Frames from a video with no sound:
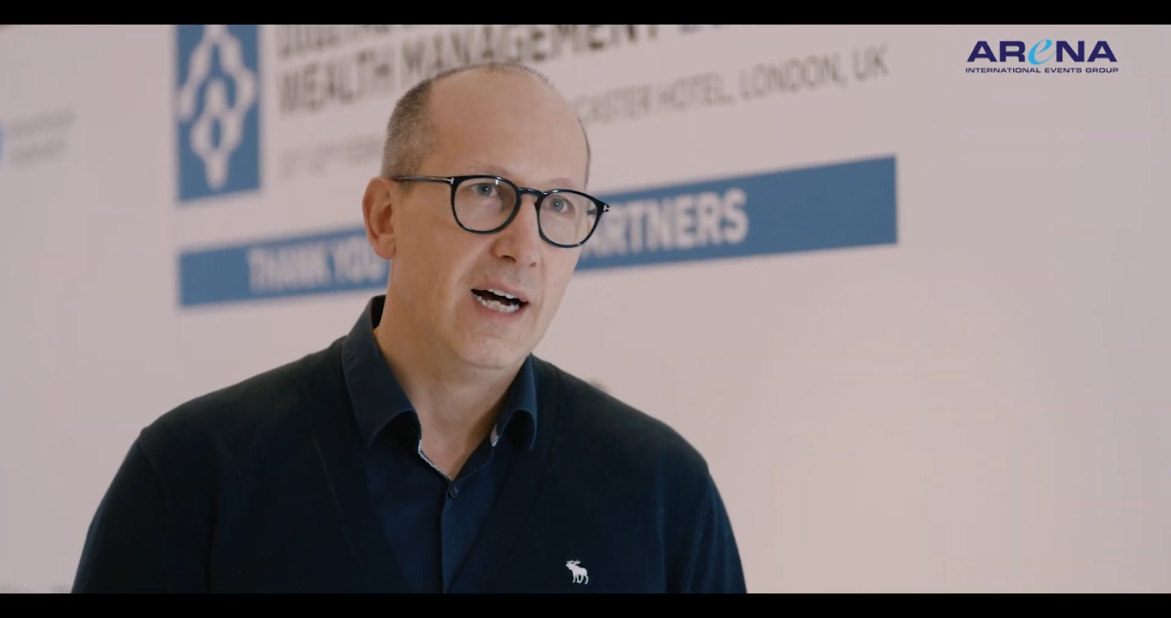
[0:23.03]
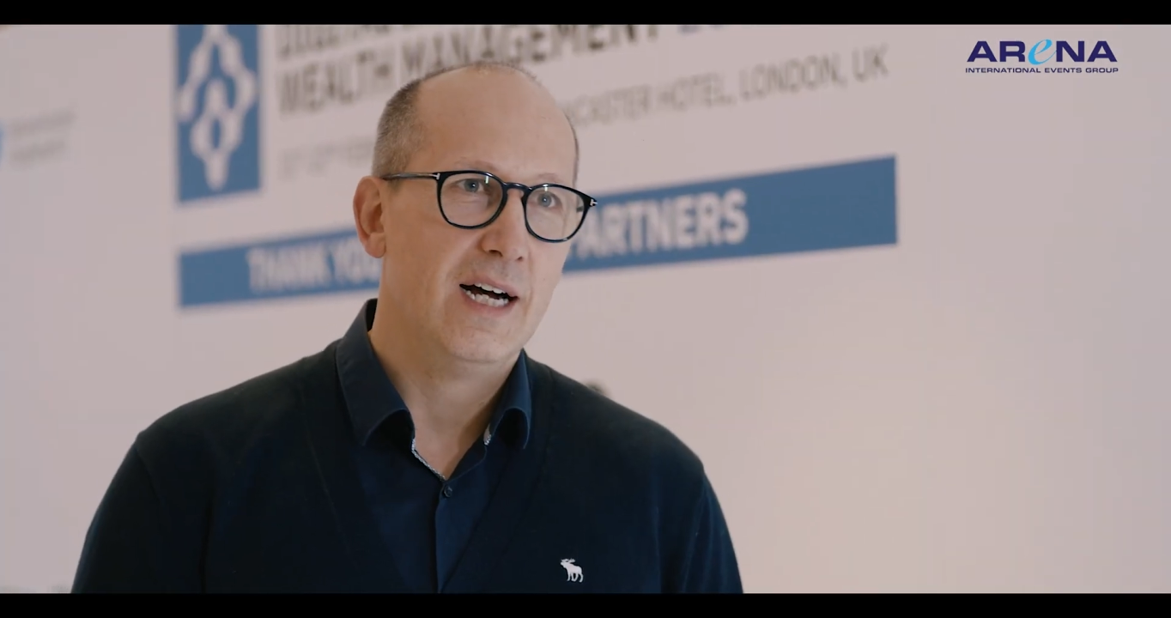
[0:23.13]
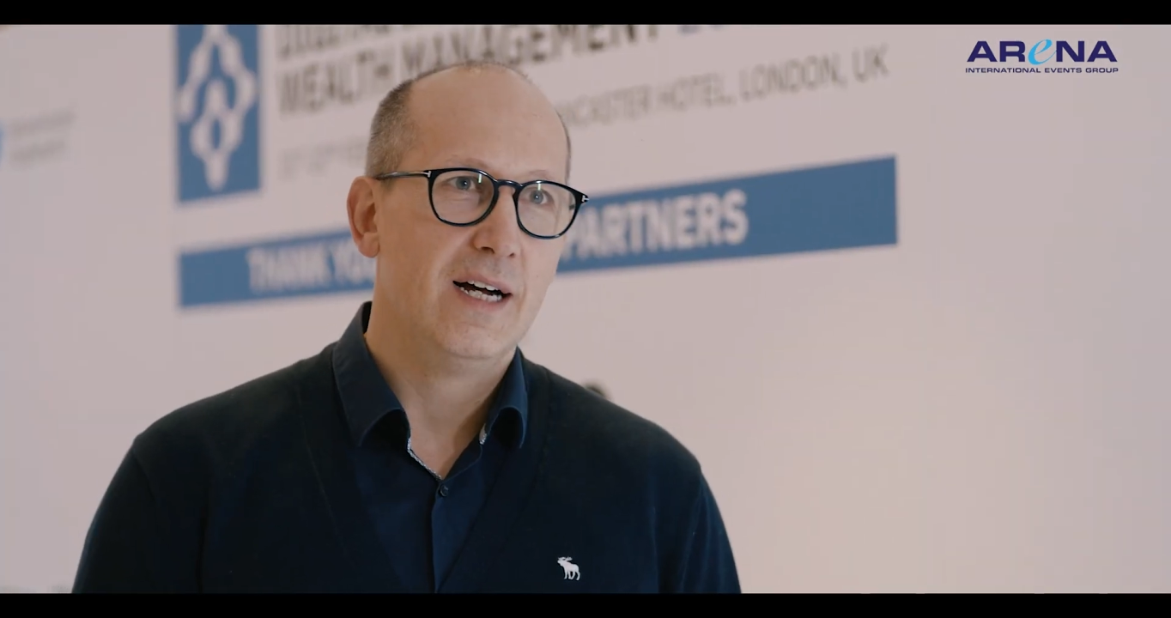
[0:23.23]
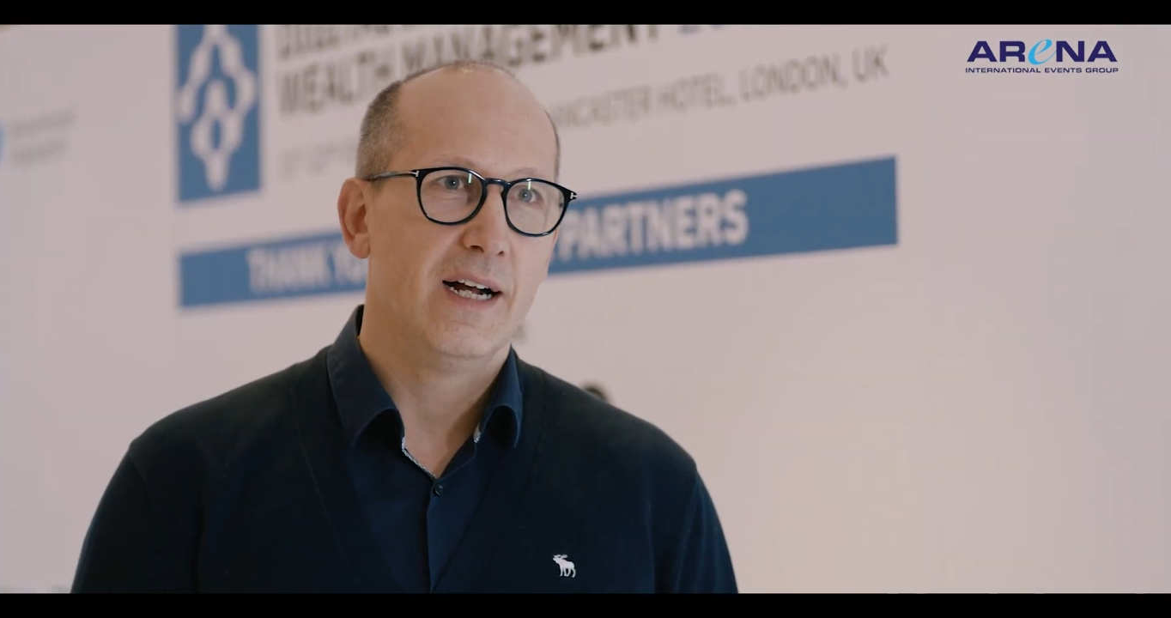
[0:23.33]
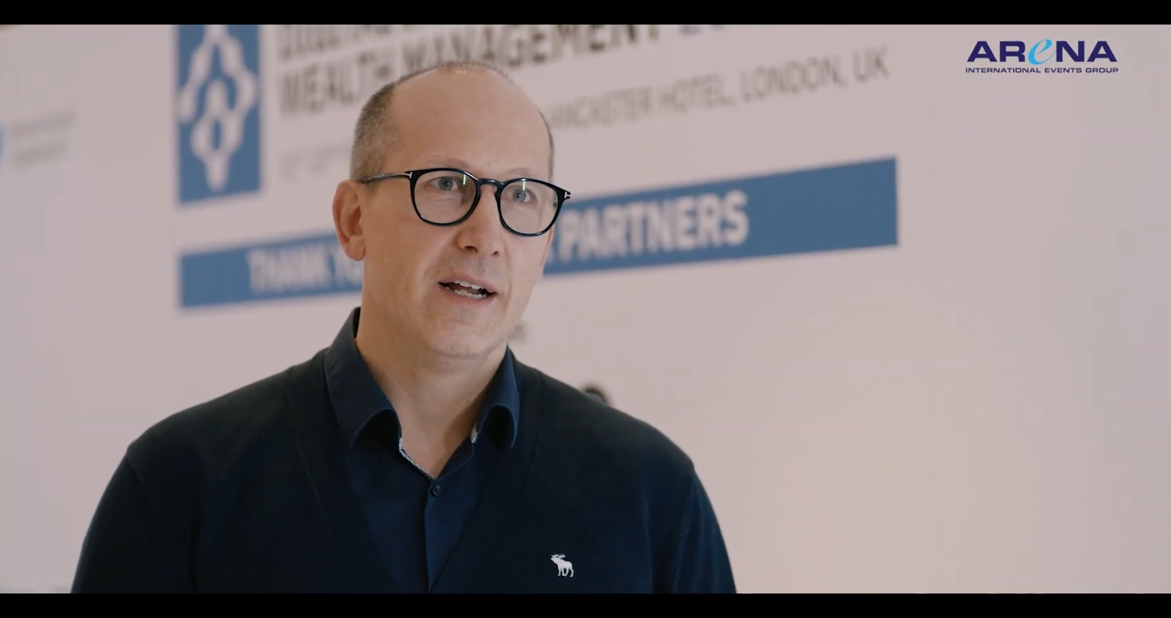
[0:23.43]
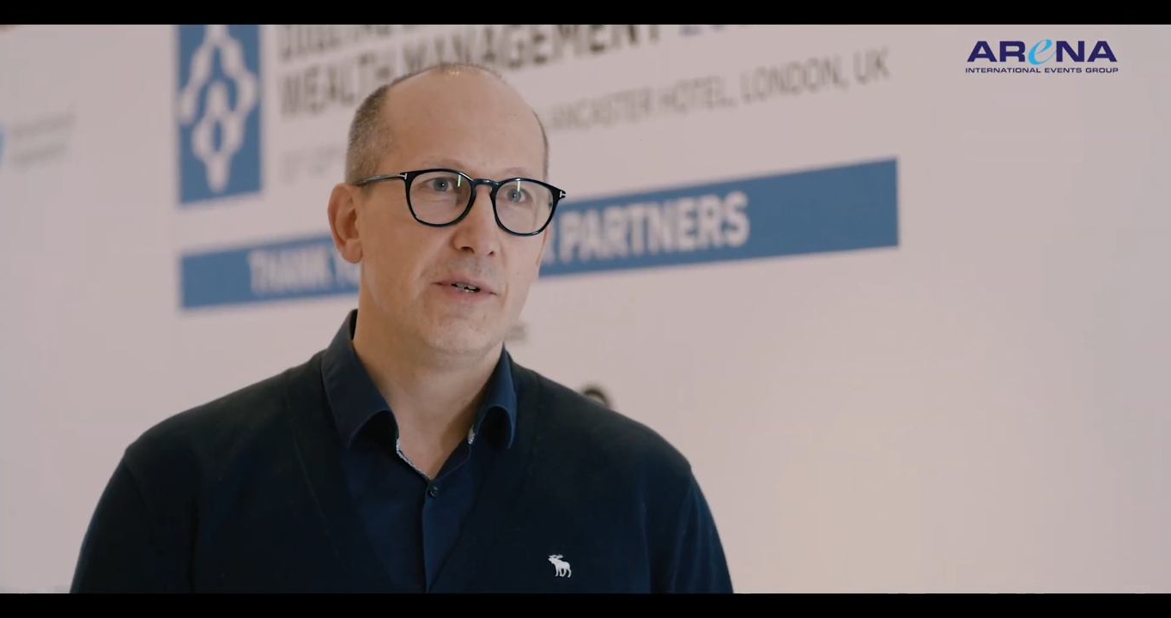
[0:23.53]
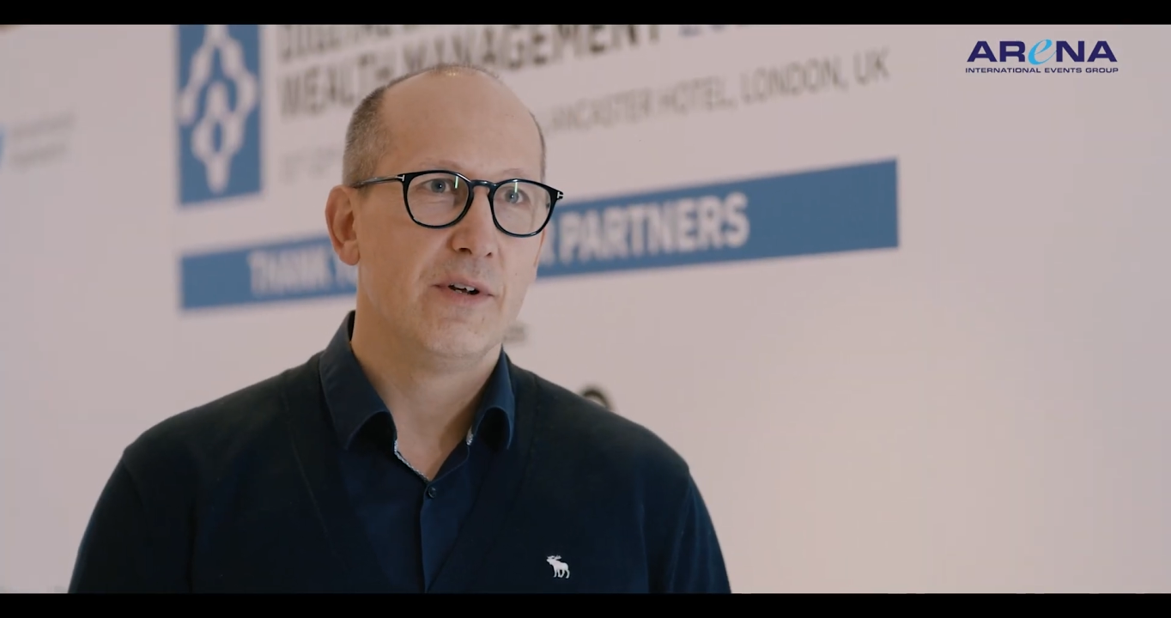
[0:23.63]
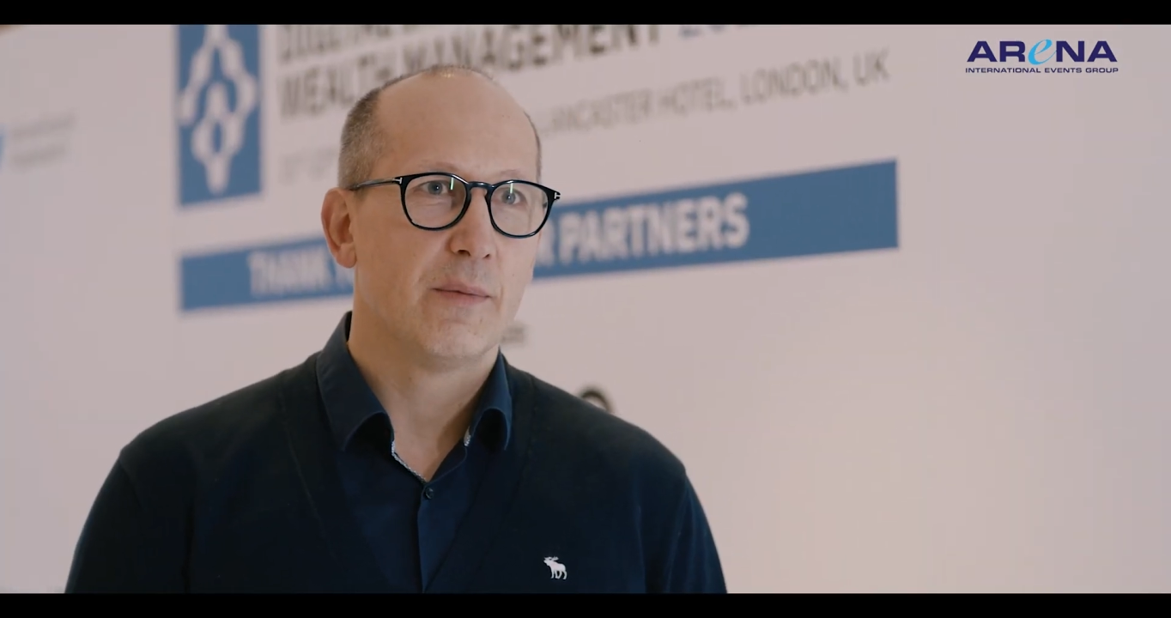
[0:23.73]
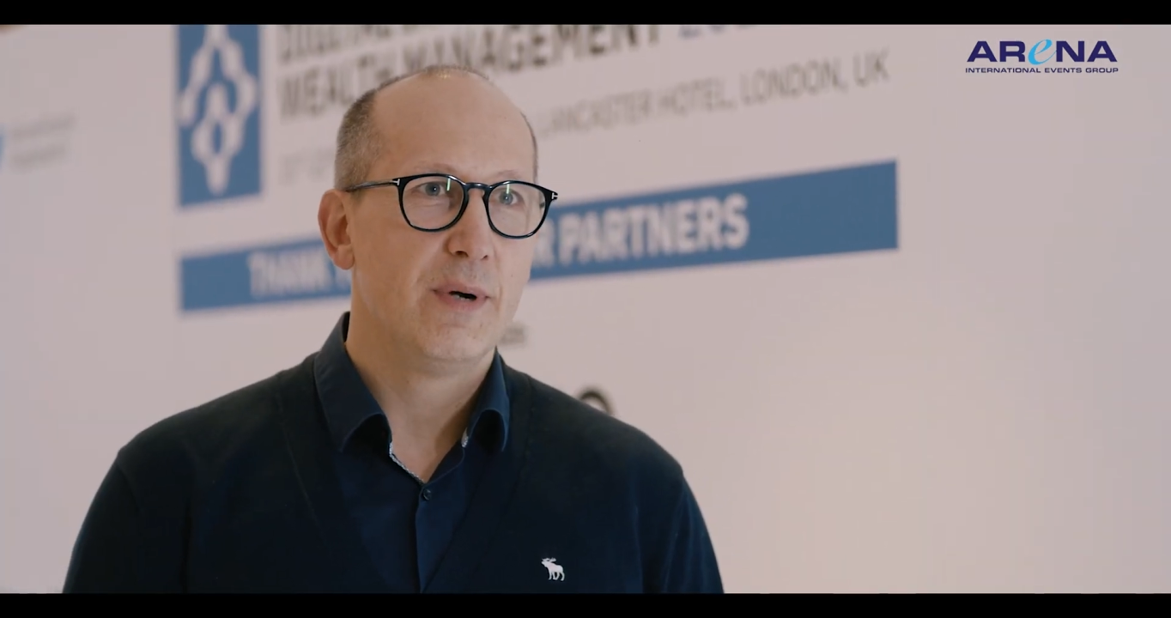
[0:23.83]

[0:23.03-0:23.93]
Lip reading: and I'm doing